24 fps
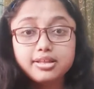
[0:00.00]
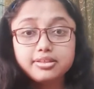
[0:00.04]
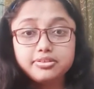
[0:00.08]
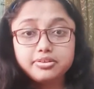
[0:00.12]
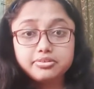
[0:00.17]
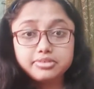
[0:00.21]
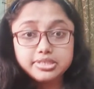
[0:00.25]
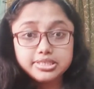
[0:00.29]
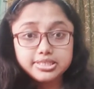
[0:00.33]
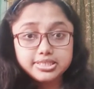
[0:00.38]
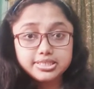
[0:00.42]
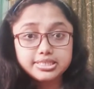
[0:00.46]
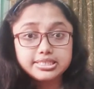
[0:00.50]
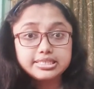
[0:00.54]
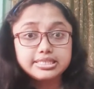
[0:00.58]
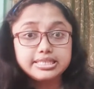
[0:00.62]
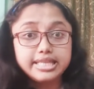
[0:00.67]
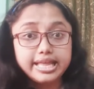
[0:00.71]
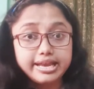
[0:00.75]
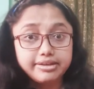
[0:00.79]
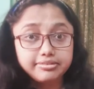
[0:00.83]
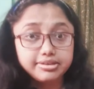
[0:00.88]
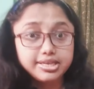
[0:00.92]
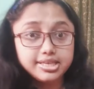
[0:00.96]
There
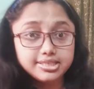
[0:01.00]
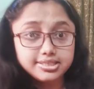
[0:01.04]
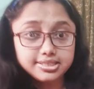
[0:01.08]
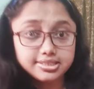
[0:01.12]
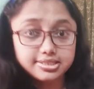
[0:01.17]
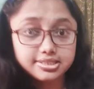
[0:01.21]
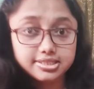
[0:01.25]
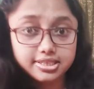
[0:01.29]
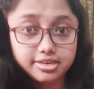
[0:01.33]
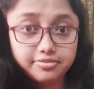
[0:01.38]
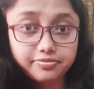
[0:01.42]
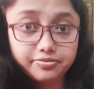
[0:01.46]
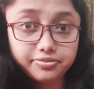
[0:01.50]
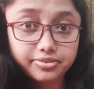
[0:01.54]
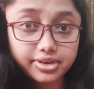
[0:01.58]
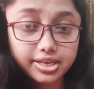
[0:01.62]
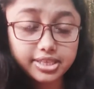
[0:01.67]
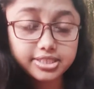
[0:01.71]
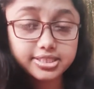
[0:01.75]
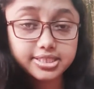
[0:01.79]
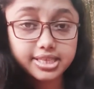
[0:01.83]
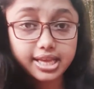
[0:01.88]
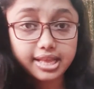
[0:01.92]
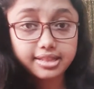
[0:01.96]
is a
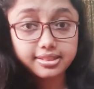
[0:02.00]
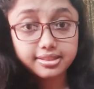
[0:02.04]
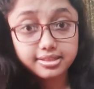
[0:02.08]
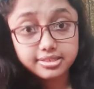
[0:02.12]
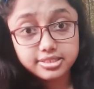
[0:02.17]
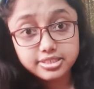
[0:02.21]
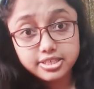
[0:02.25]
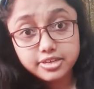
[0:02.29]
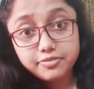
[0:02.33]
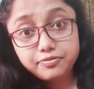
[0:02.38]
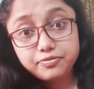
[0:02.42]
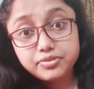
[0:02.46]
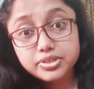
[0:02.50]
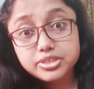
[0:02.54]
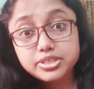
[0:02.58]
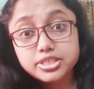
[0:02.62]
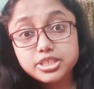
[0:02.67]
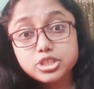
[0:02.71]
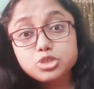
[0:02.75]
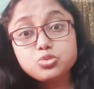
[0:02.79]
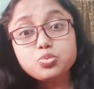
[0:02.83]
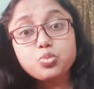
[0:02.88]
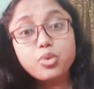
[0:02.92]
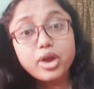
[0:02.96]
difference, and the
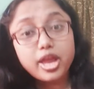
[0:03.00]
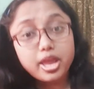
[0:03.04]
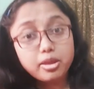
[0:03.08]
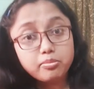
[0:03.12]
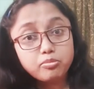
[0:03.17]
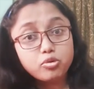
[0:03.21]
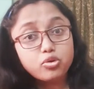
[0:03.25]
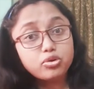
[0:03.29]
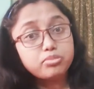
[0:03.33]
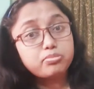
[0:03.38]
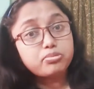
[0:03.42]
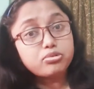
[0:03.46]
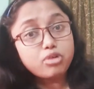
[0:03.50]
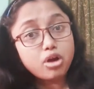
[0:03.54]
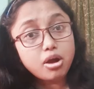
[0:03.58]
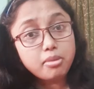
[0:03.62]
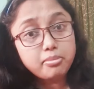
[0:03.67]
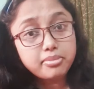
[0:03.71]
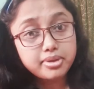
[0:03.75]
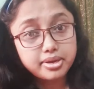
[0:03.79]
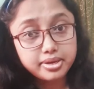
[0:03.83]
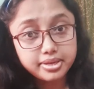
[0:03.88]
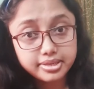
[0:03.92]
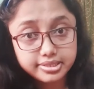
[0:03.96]
difference is way more
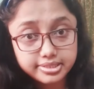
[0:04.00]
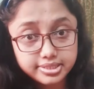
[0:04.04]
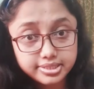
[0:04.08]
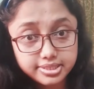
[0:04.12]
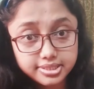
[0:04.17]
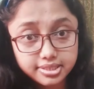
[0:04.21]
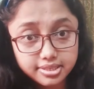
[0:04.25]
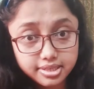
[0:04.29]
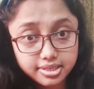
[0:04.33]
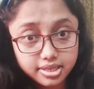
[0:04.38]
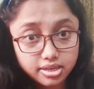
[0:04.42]
prominent.